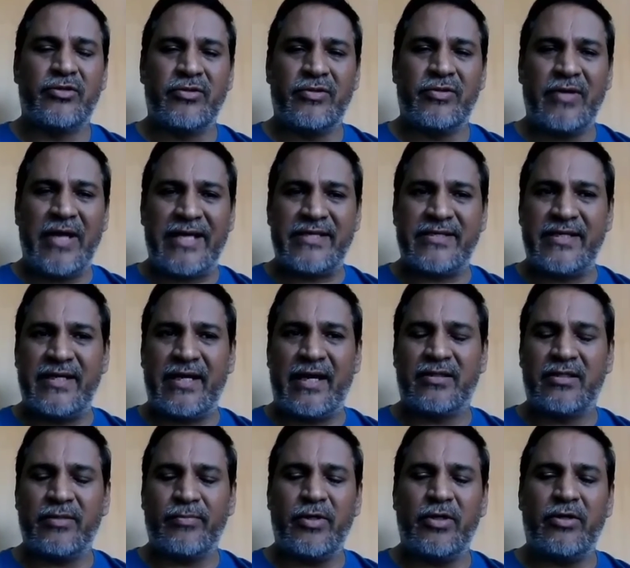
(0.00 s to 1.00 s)
So as an
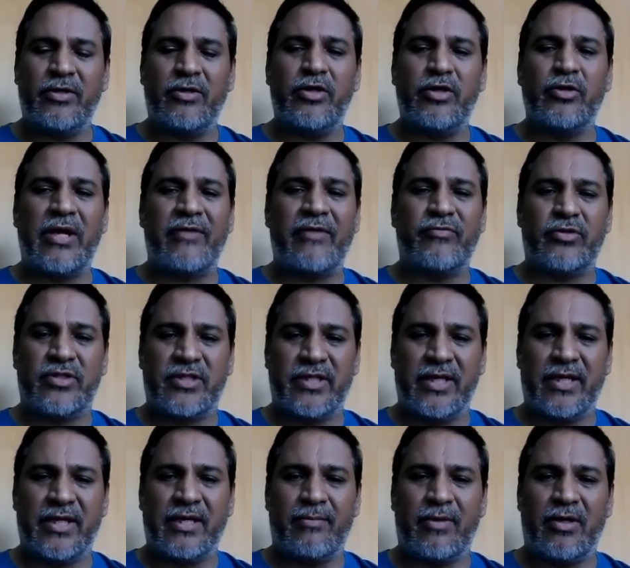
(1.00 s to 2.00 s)
entrepreneur, you have to
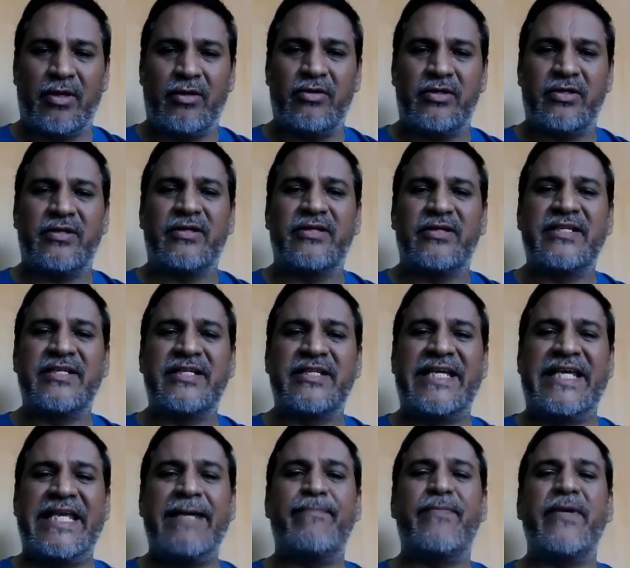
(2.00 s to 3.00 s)
think about
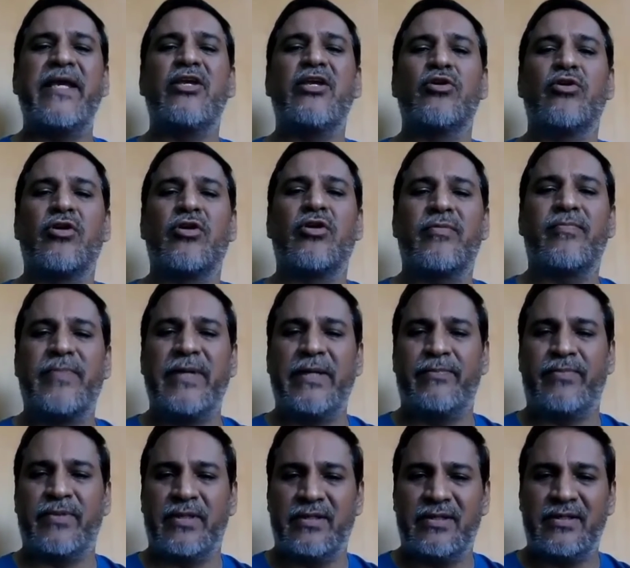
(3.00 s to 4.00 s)
keeping your
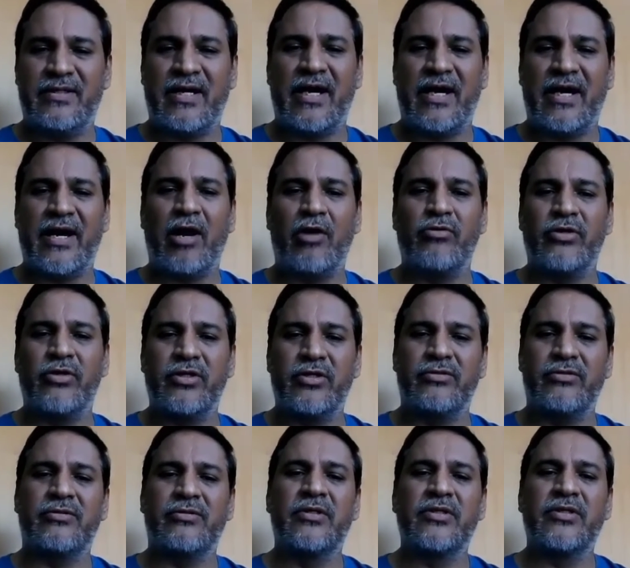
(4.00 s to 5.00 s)
people around
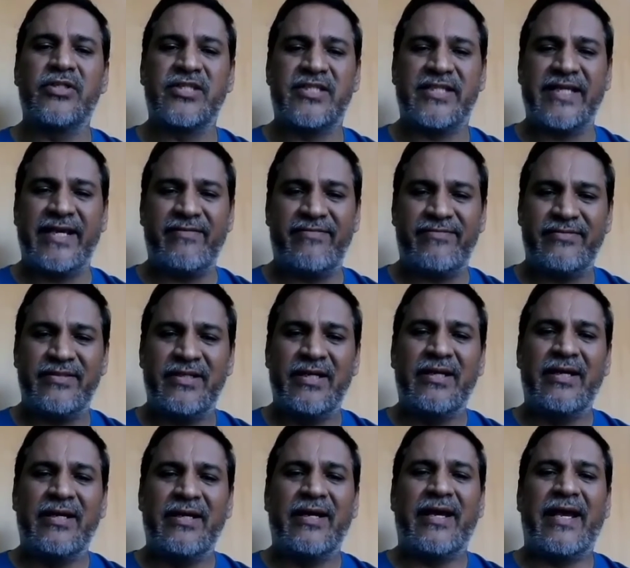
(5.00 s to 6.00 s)
you safe
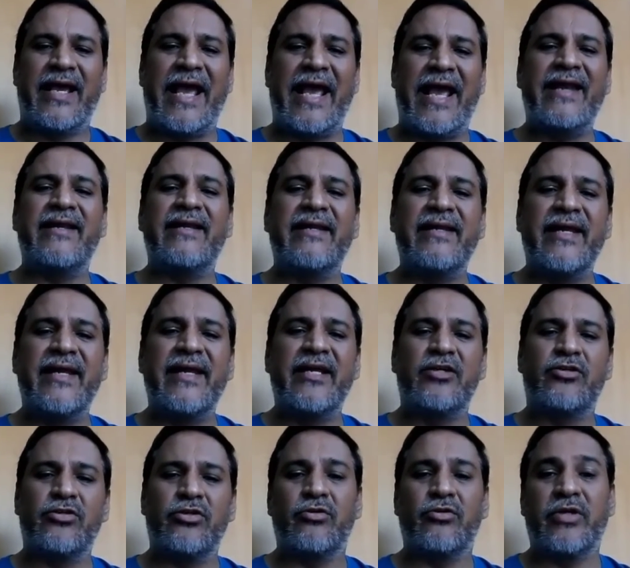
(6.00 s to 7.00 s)
and
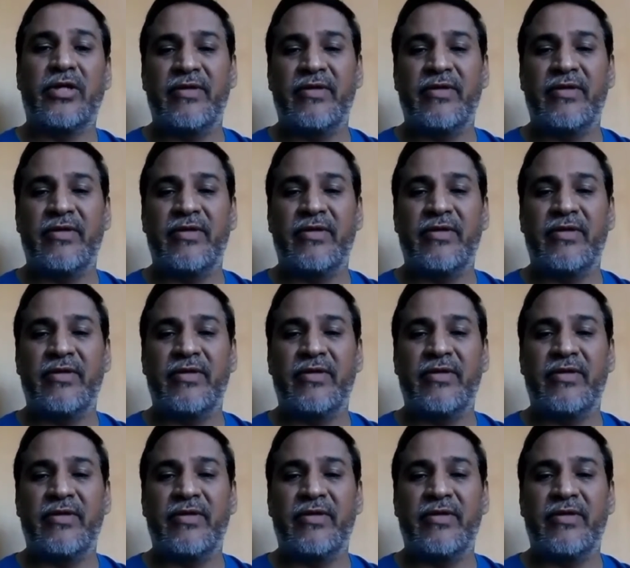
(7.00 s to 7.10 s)
linked to